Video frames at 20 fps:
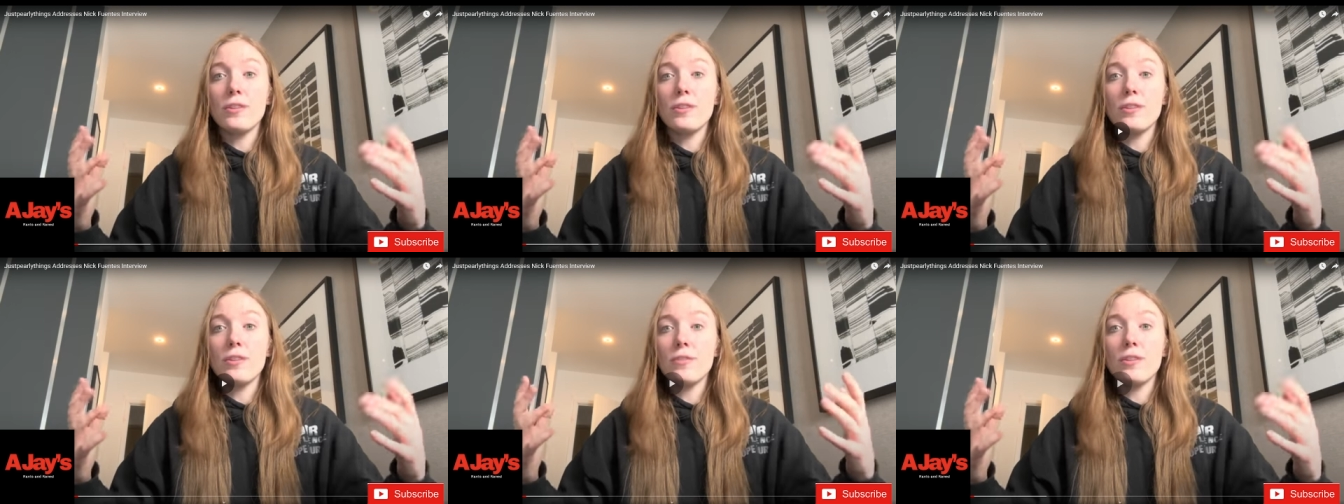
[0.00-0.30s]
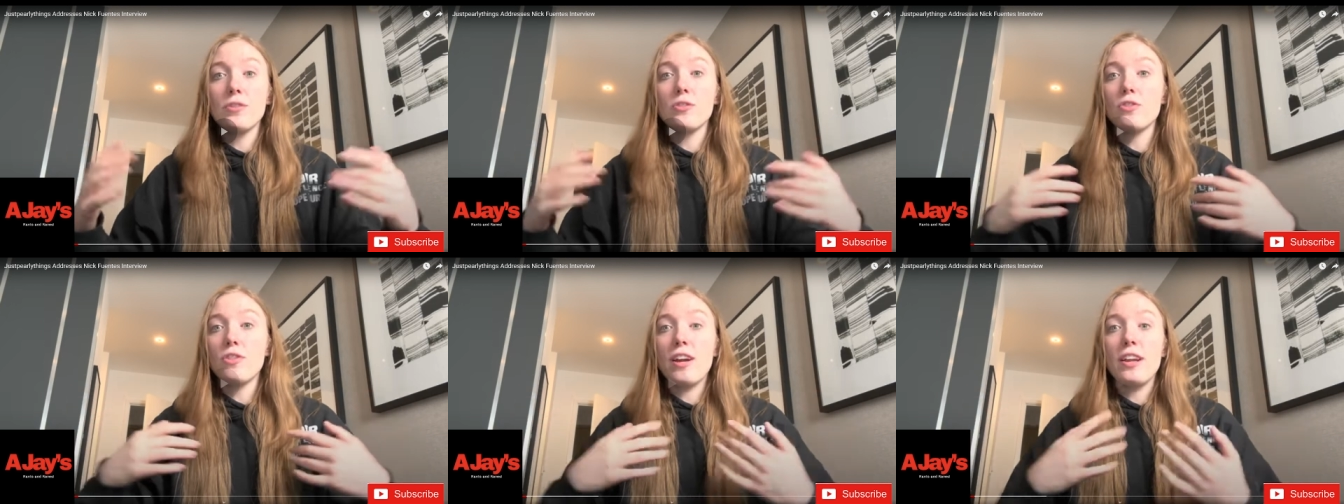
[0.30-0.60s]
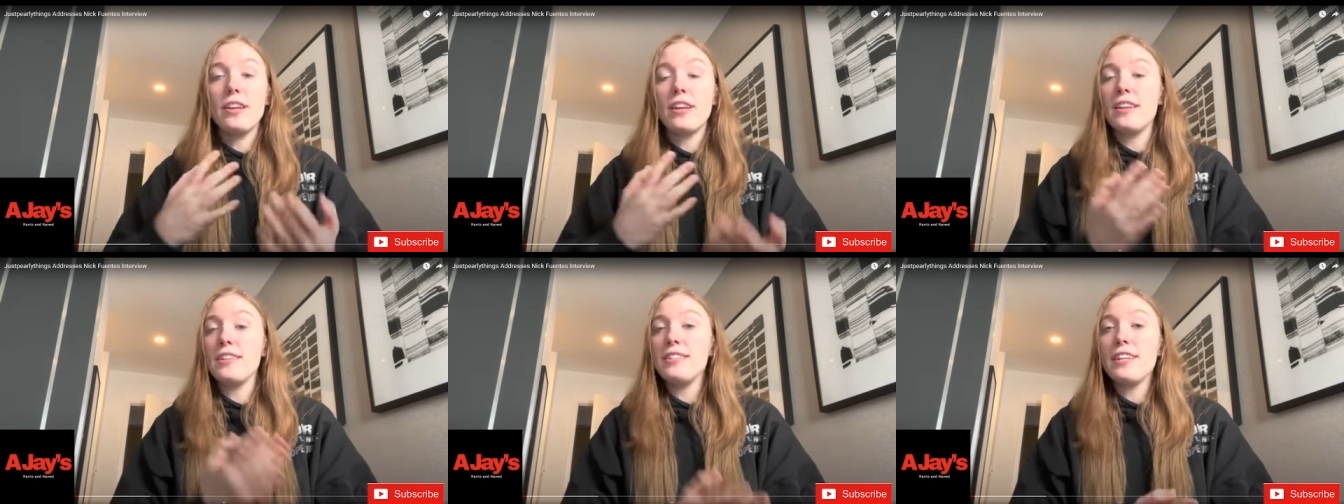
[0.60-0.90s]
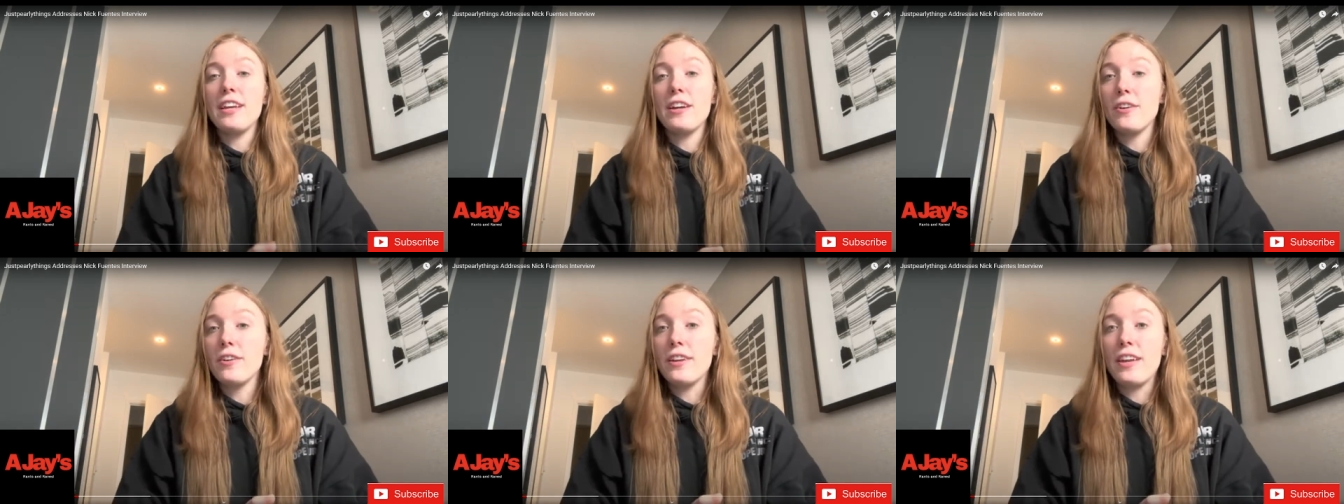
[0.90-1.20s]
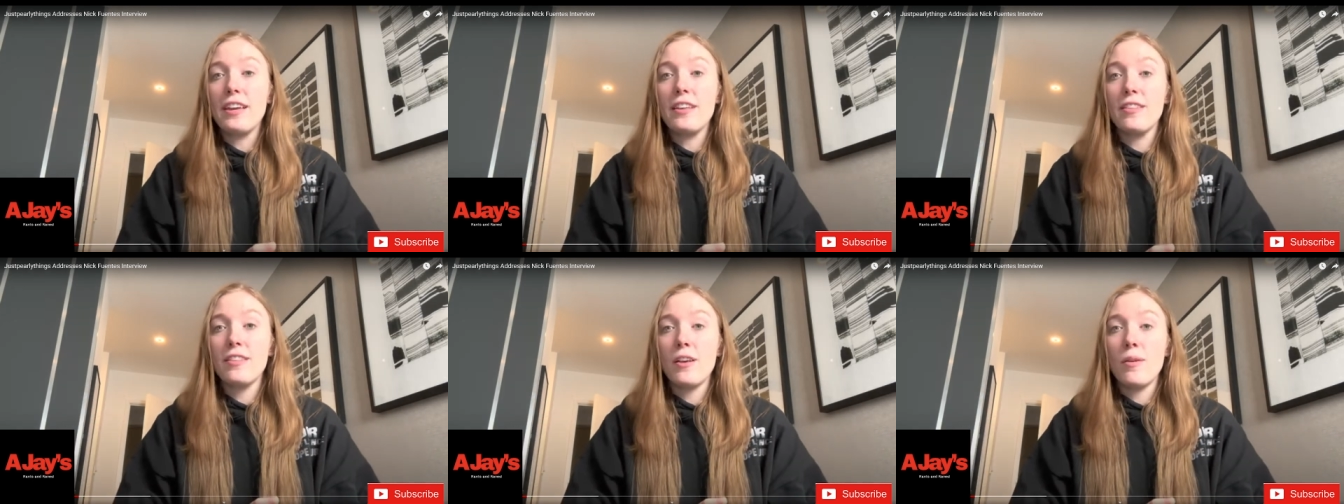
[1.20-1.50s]
He's trying to
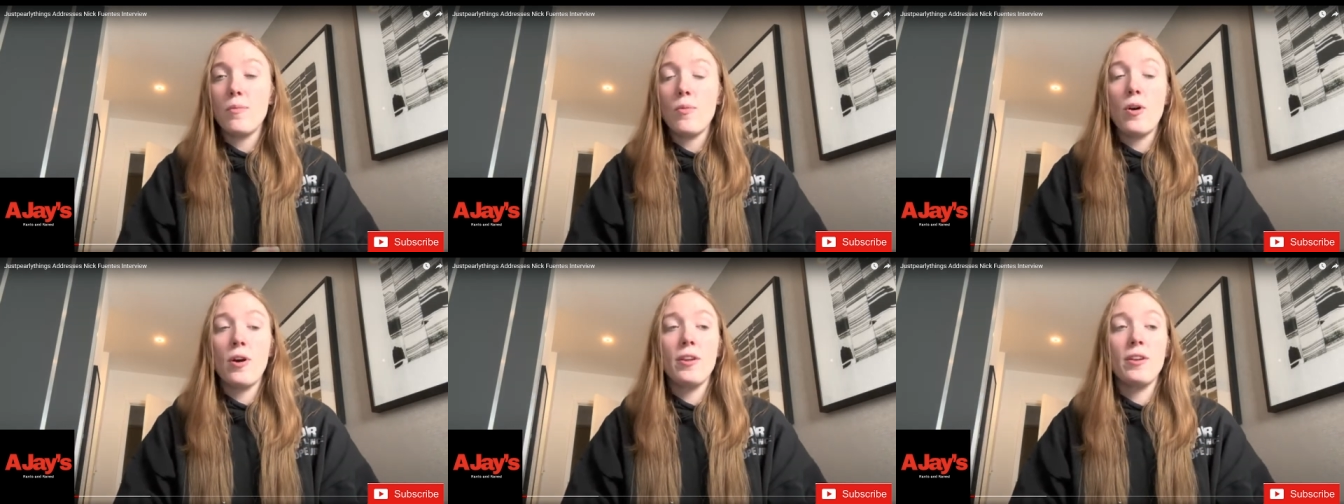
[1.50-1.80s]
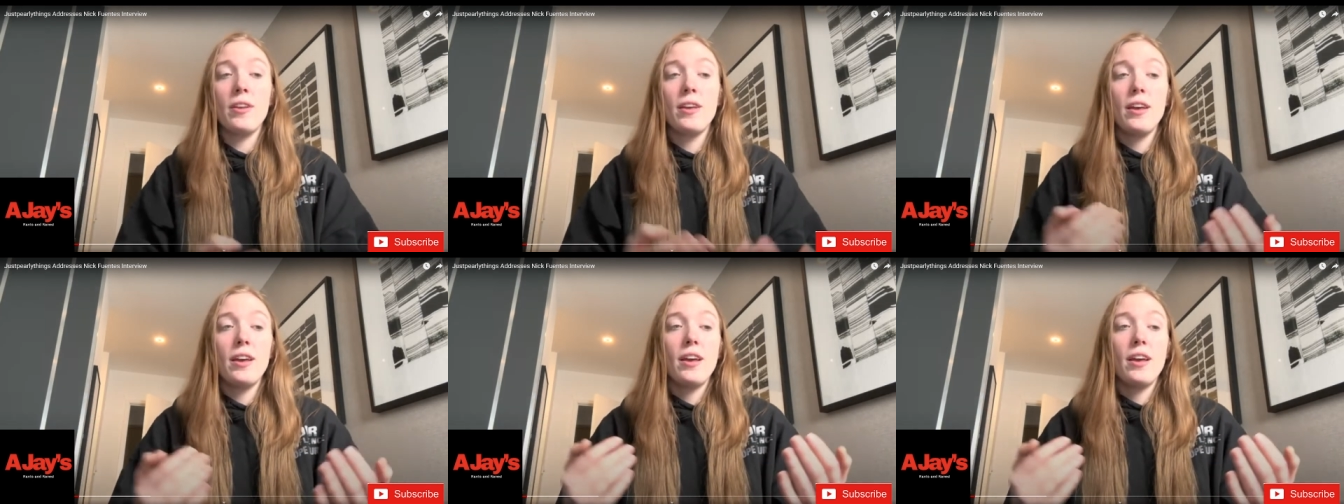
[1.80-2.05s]
interrogate someone.